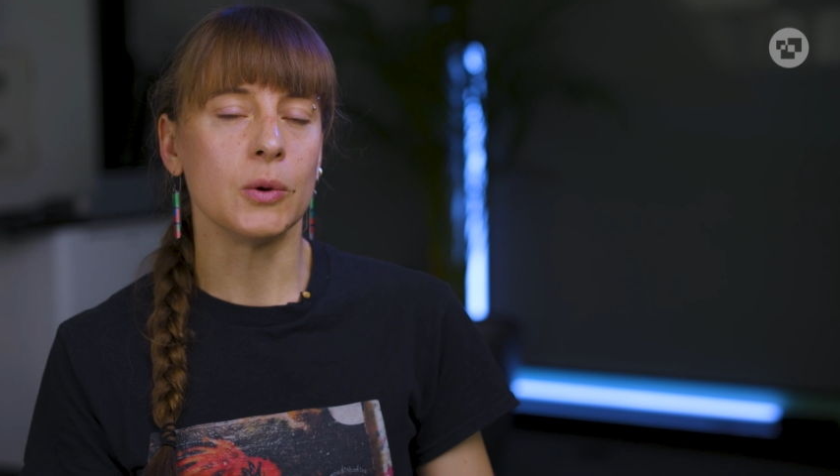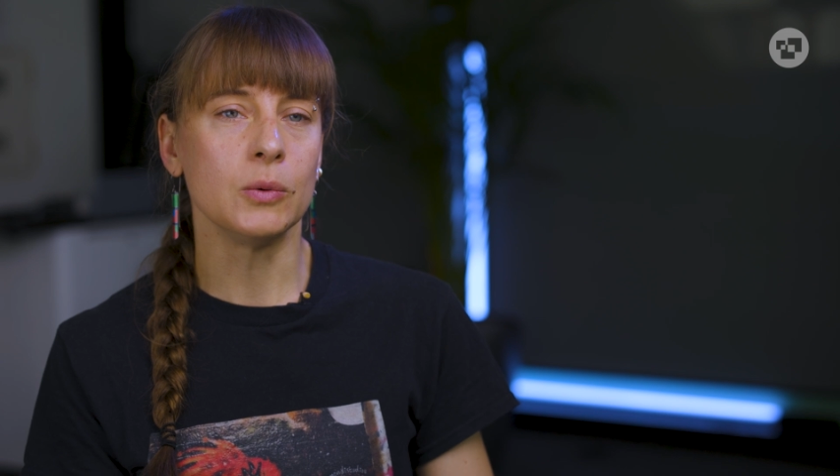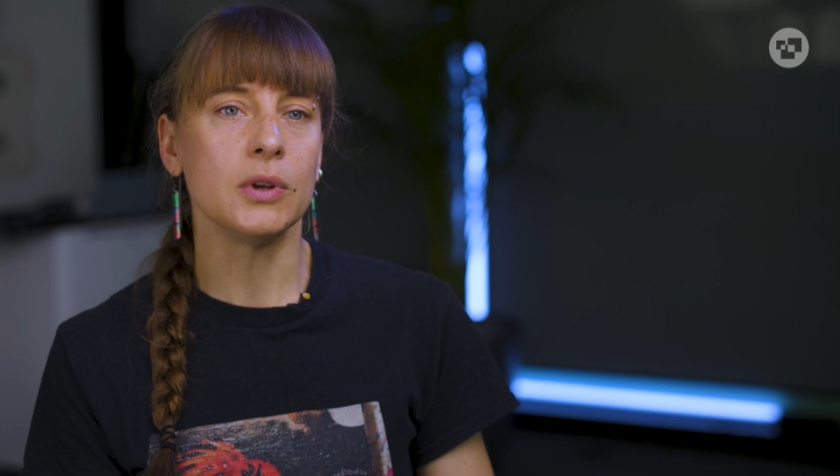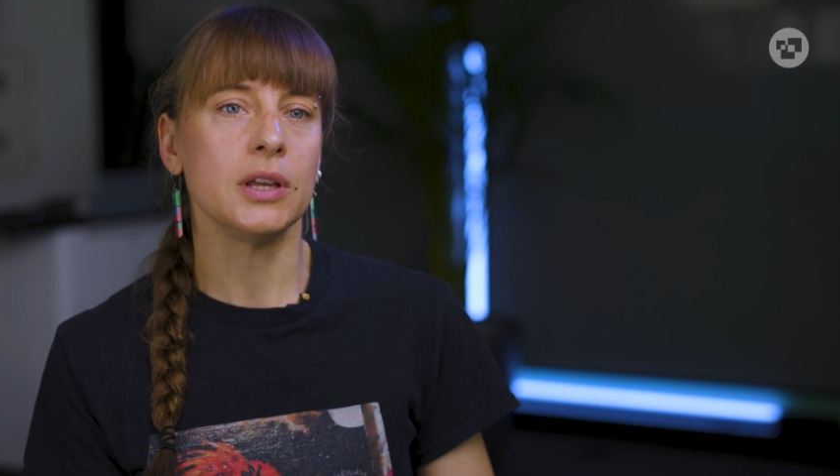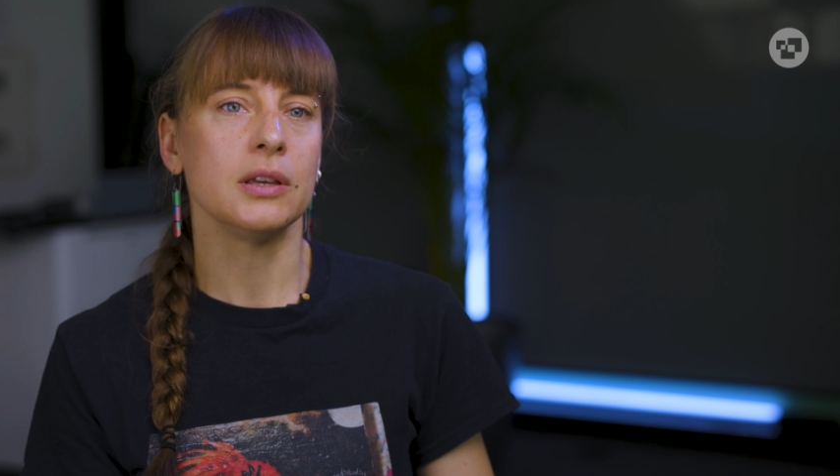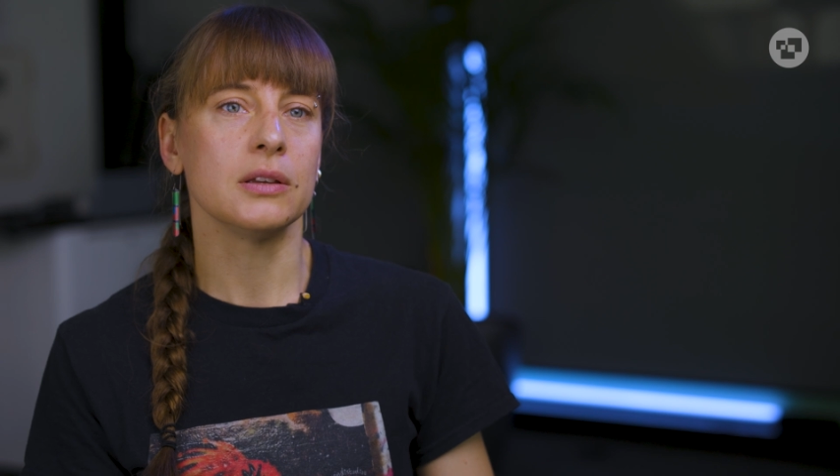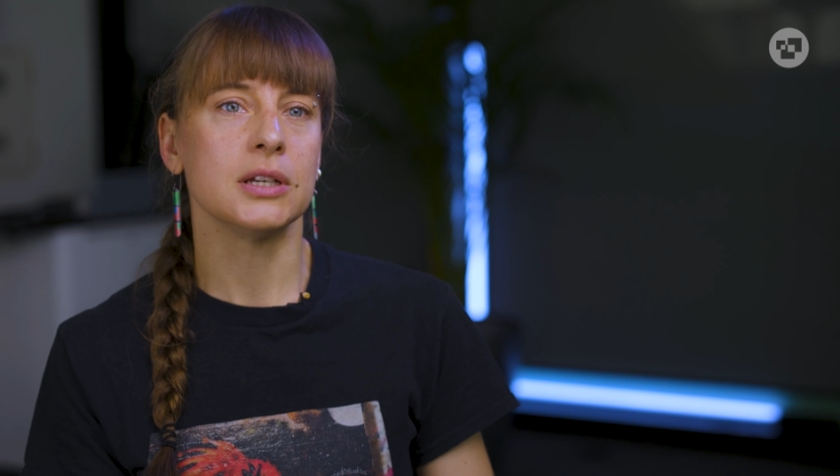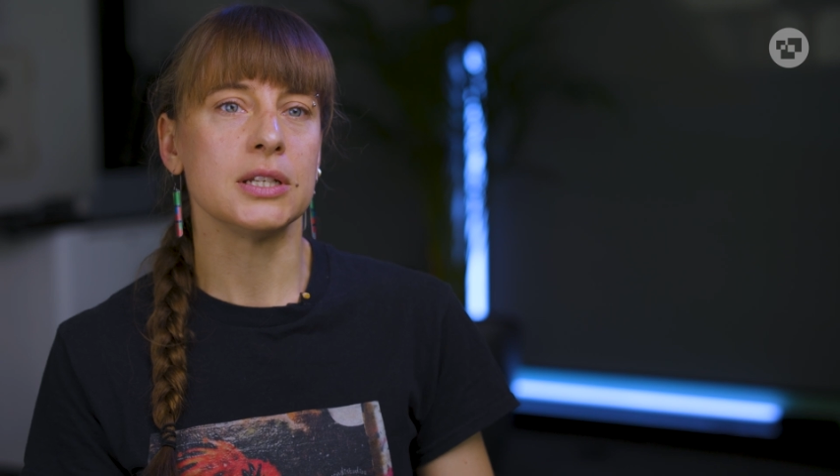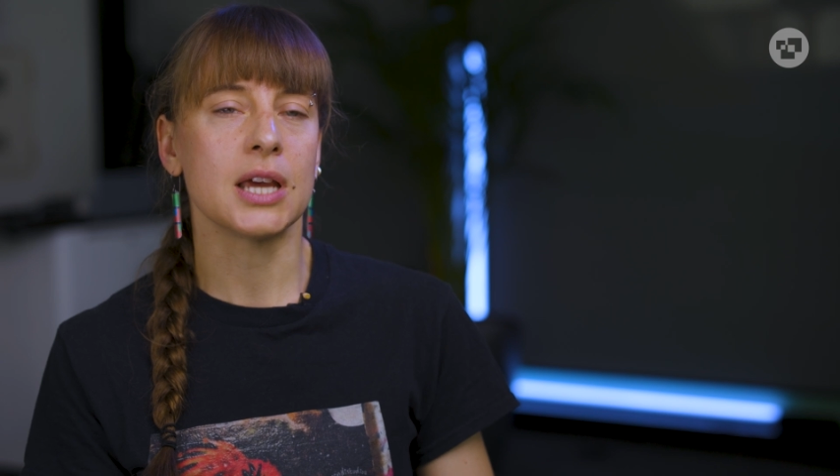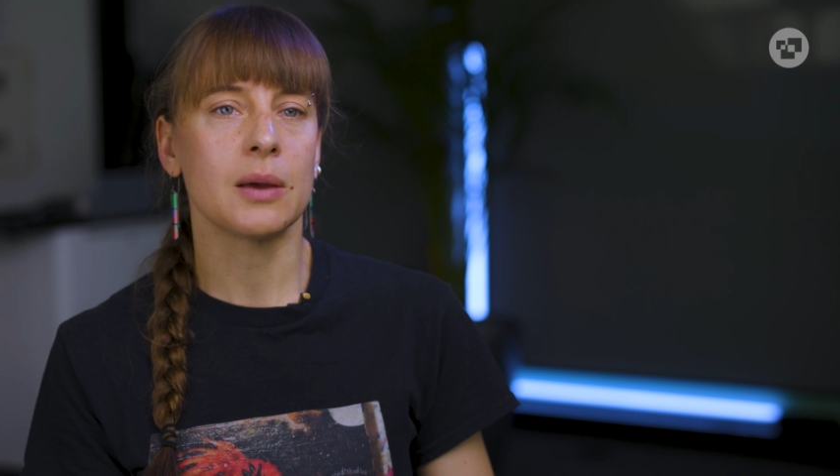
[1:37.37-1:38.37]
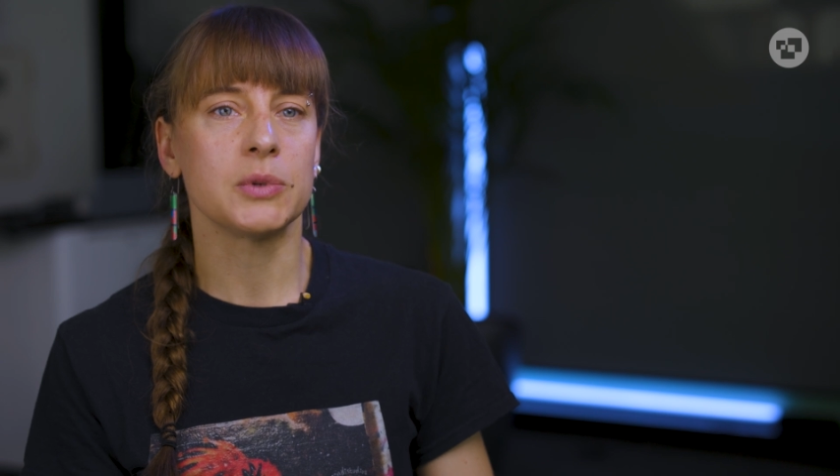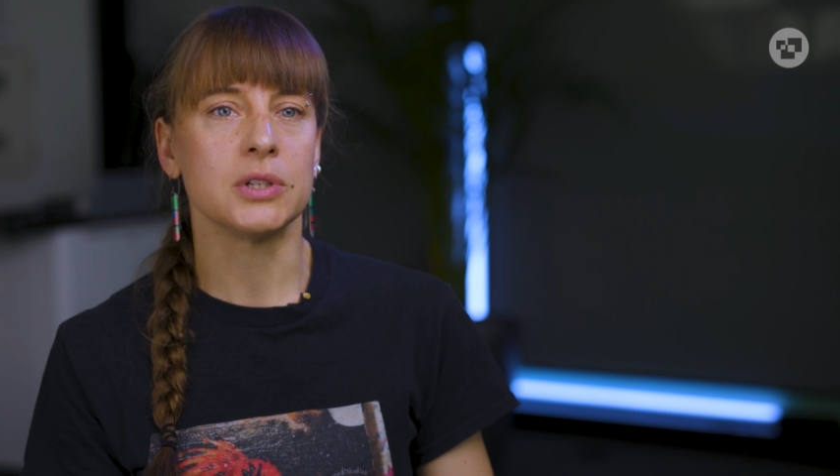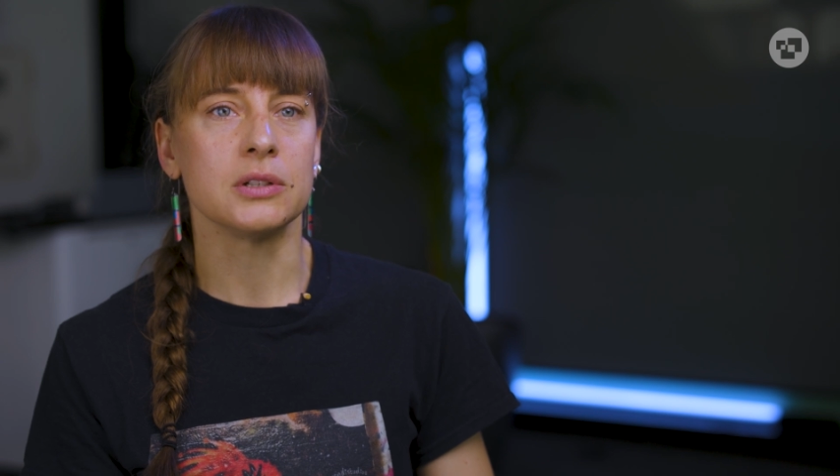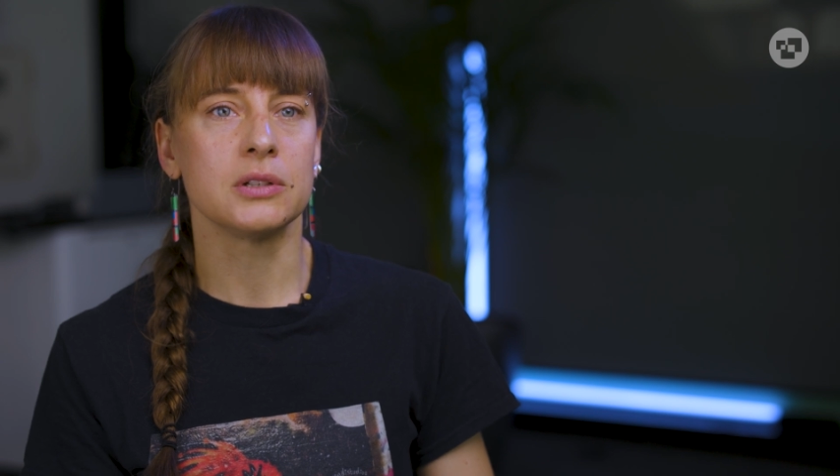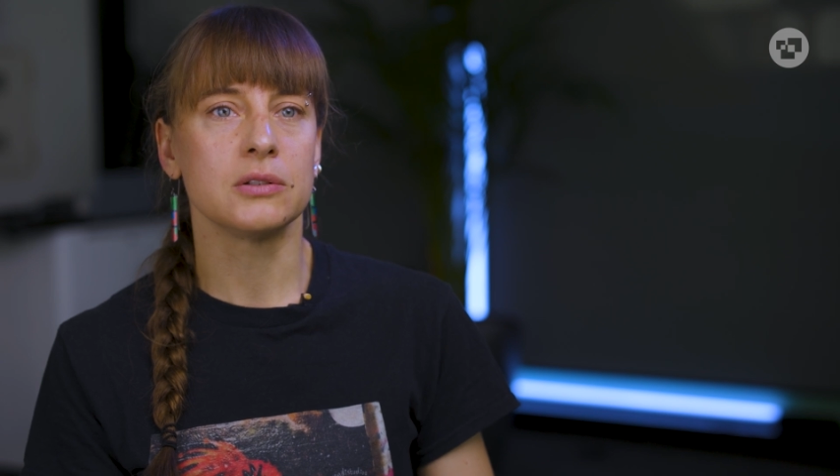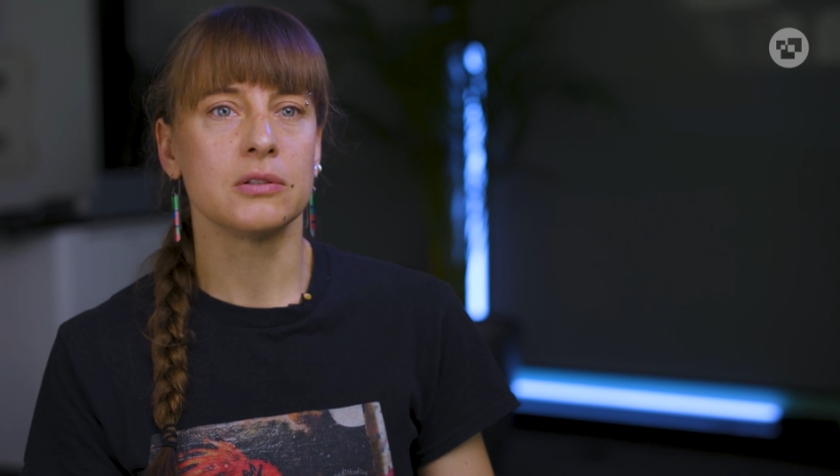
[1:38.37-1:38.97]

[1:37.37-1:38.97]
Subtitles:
only adapted